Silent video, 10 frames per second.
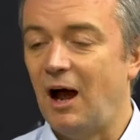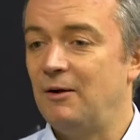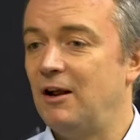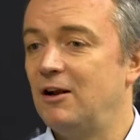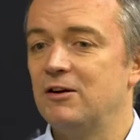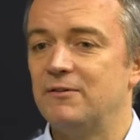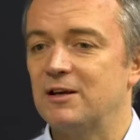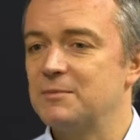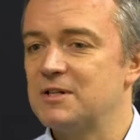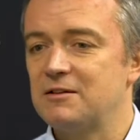I mean, a lot of it
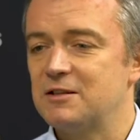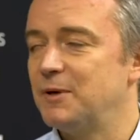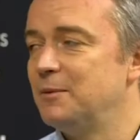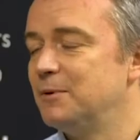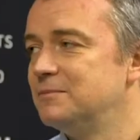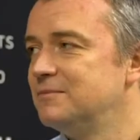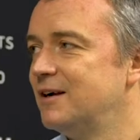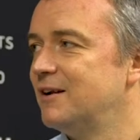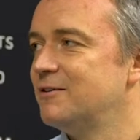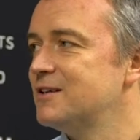comes down to the people.
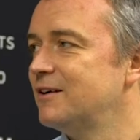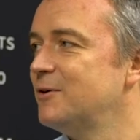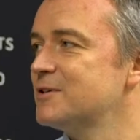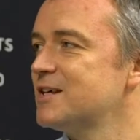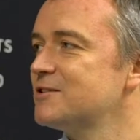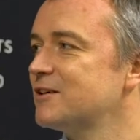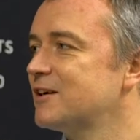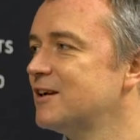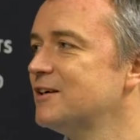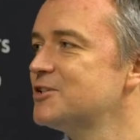I know it sounds like a
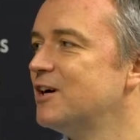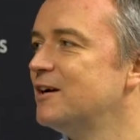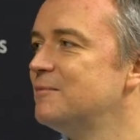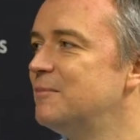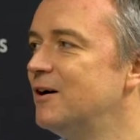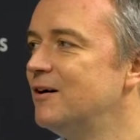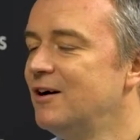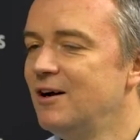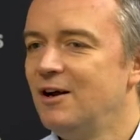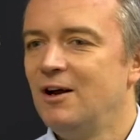cliche,
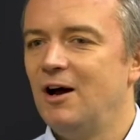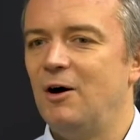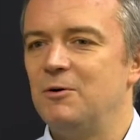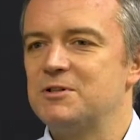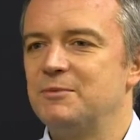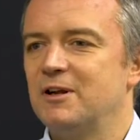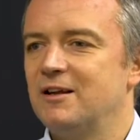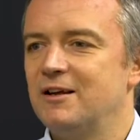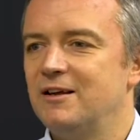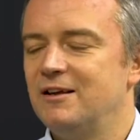but
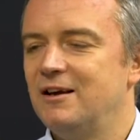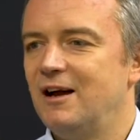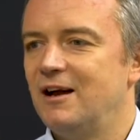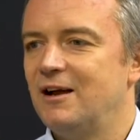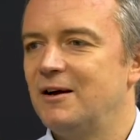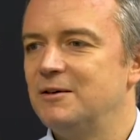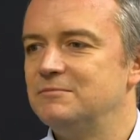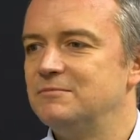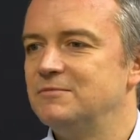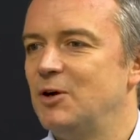ultimately, who
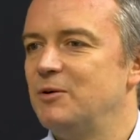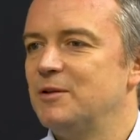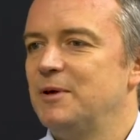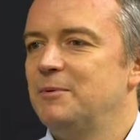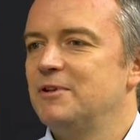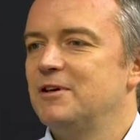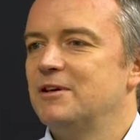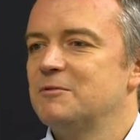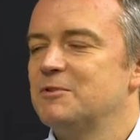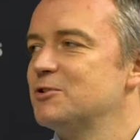are the people that
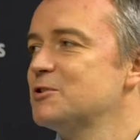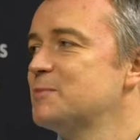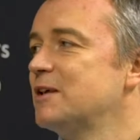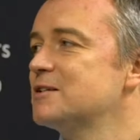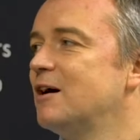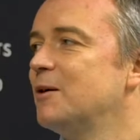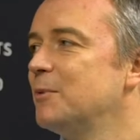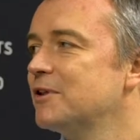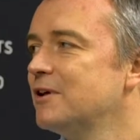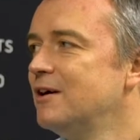you're going to enjoy spending time
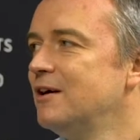with?